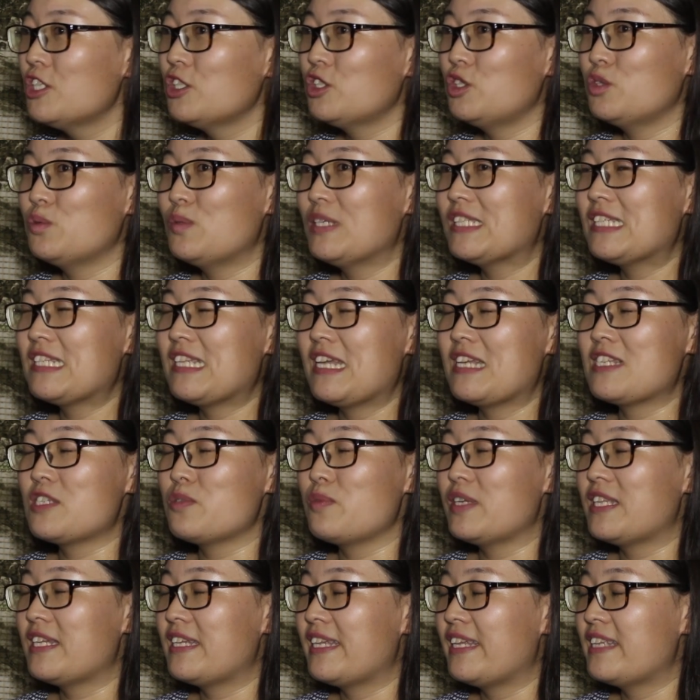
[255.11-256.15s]
to witness
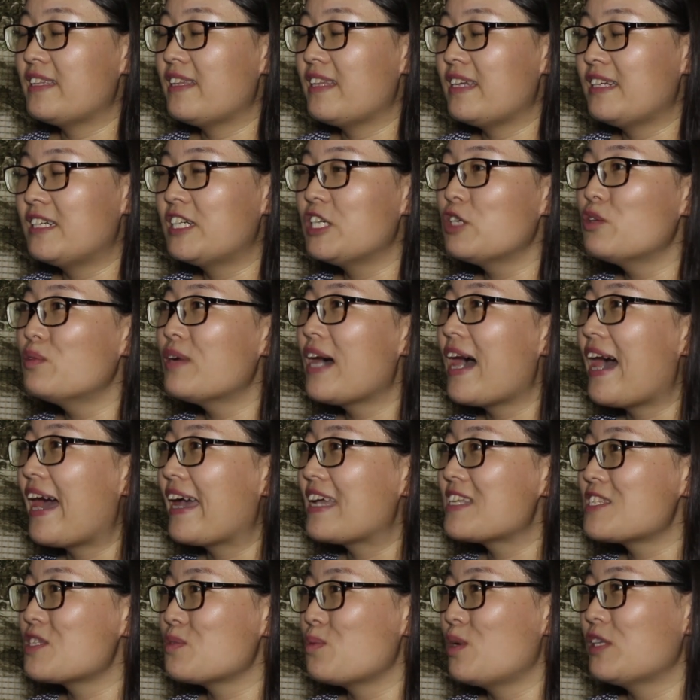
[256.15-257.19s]
with their own
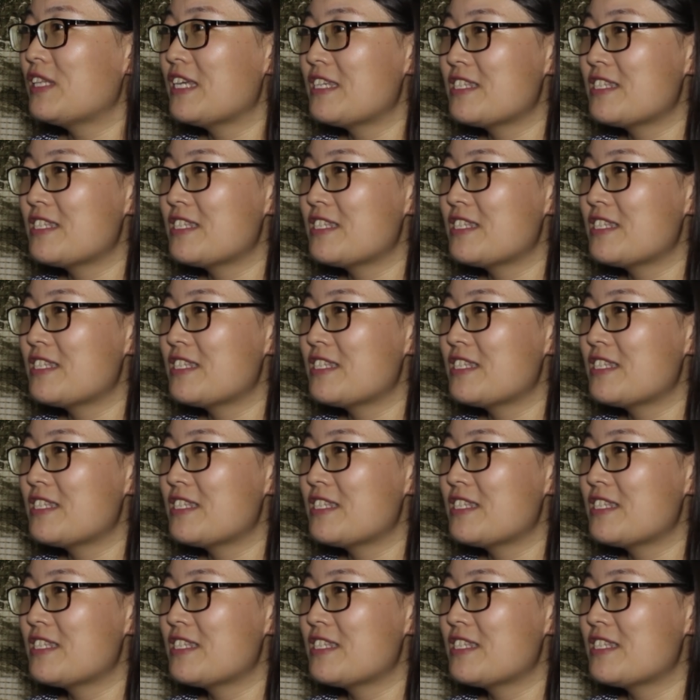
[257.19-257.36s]
eyes what